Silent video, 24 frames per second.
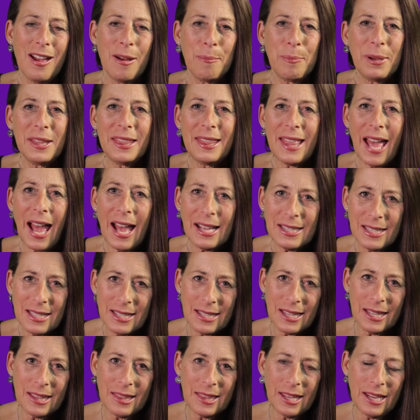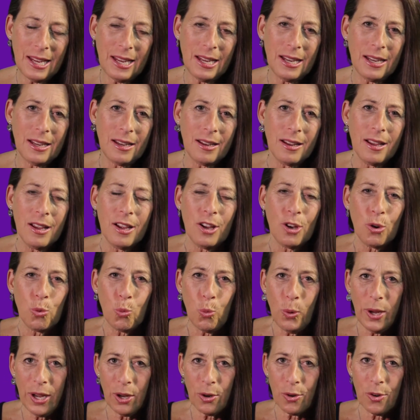But that's the thing,
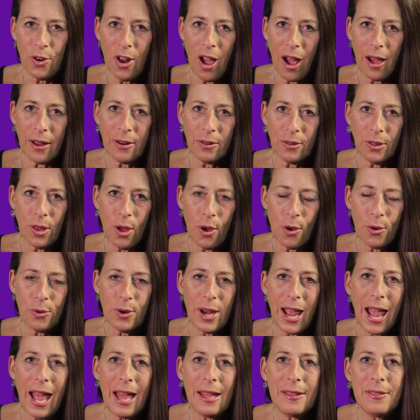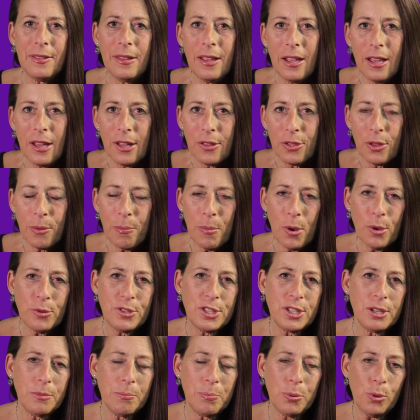we are not alone. And the
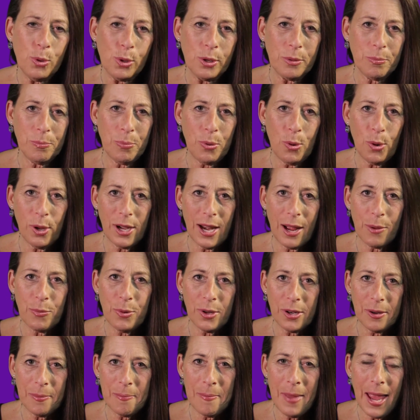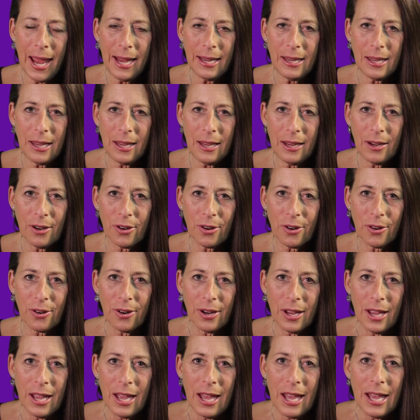most important point I want to make here
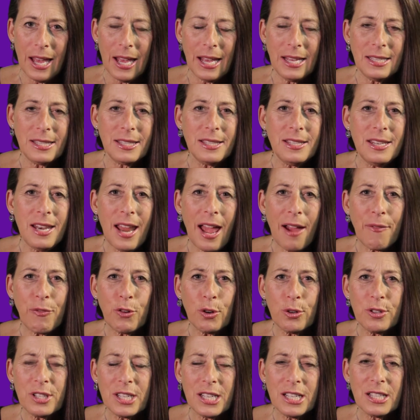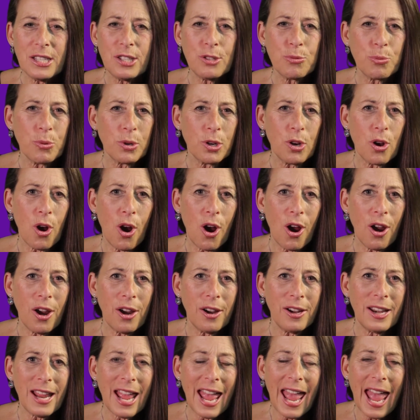is never
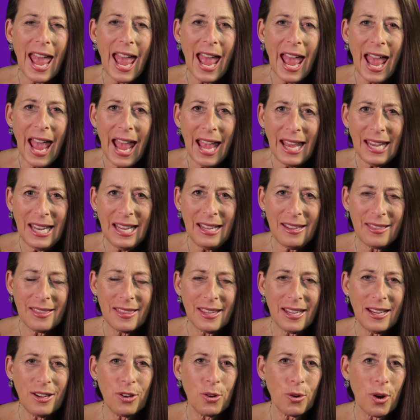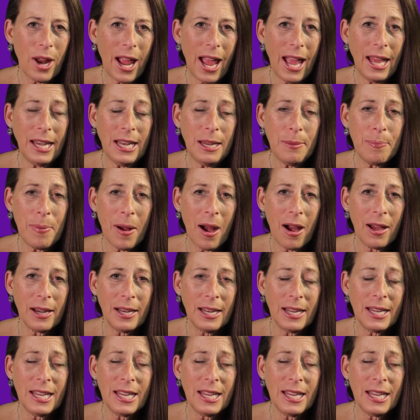disregard anything or anybody.